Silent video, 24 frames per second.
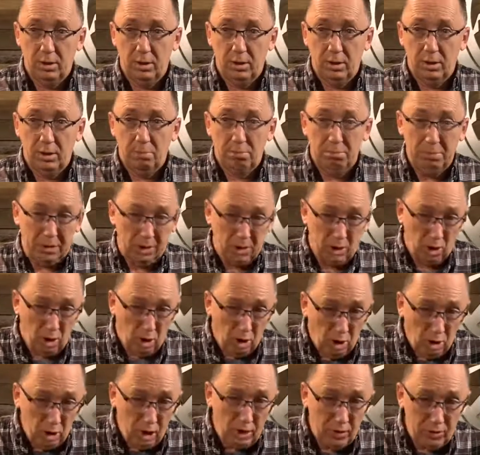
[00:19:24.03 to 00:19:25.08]

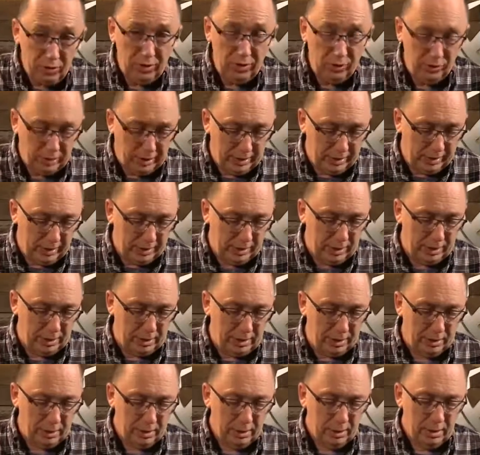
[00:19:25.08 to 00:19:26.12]
Because he's like God,
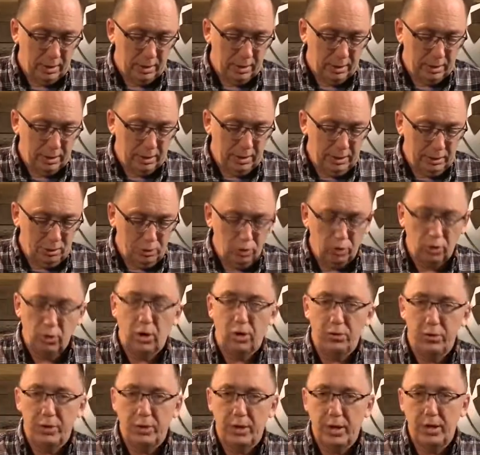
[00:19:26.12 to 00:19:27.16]
he took on the
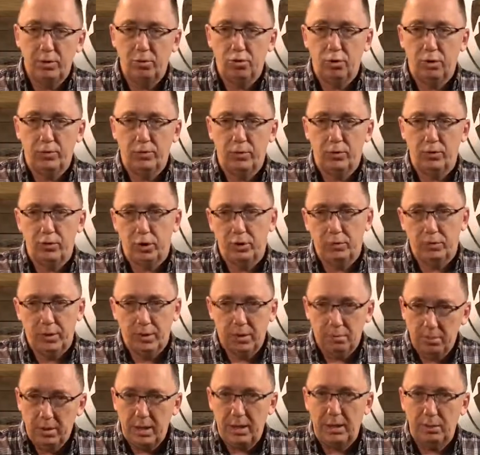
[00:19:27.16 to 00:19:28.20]
nature of a servant and
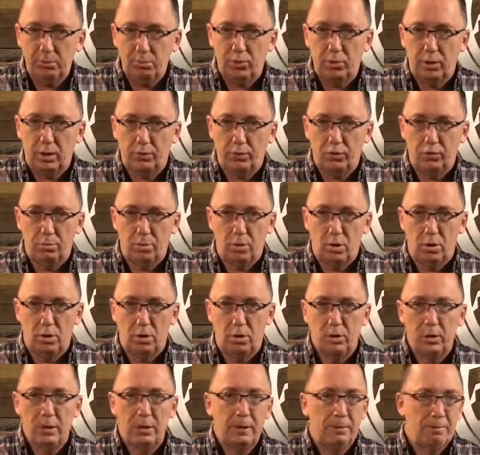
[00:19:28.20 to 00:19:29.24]
made himself small.
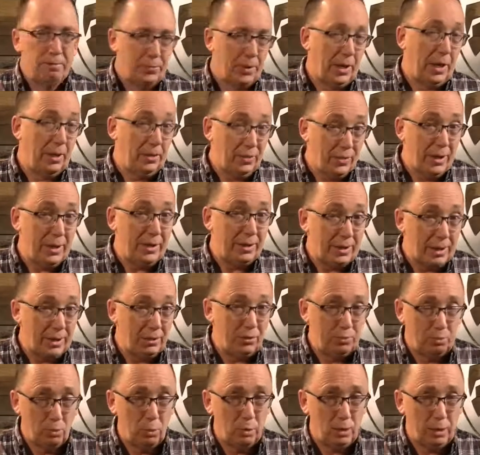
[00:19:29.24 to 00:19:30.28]
I think that's
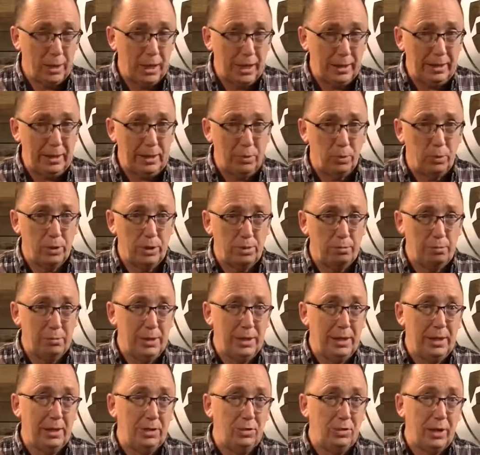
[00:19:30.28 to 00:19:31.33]
more likely what it
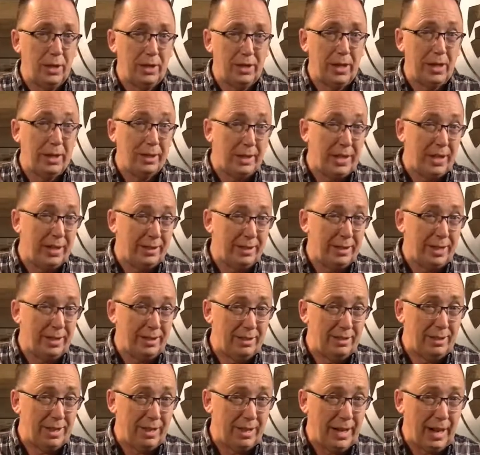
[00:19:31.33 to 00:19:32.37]
means, and that
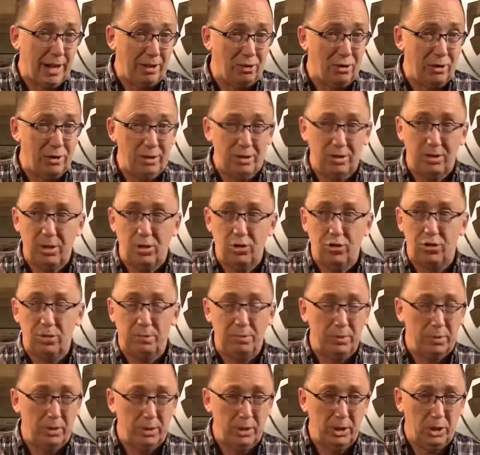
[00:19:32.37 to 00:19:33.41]
actually does some
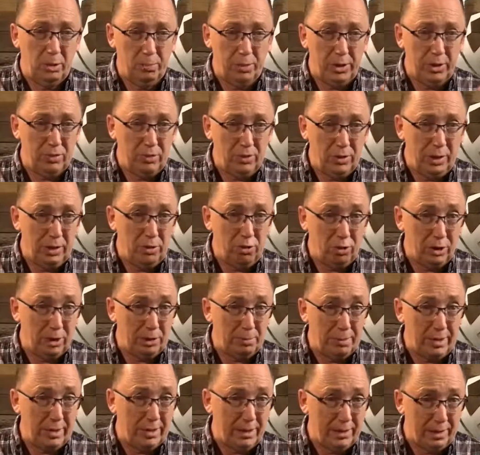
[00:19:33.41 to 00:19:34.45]
little bit of teaching
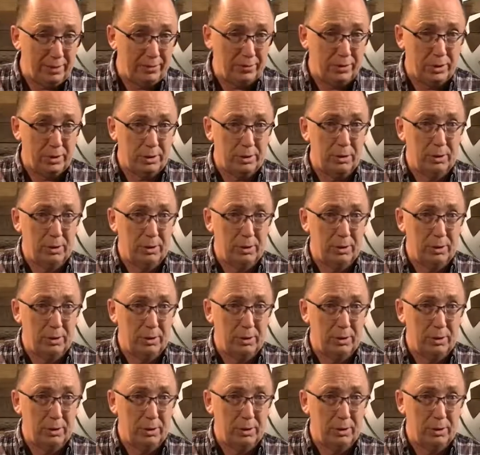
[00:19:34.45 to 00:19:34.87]
about heaven.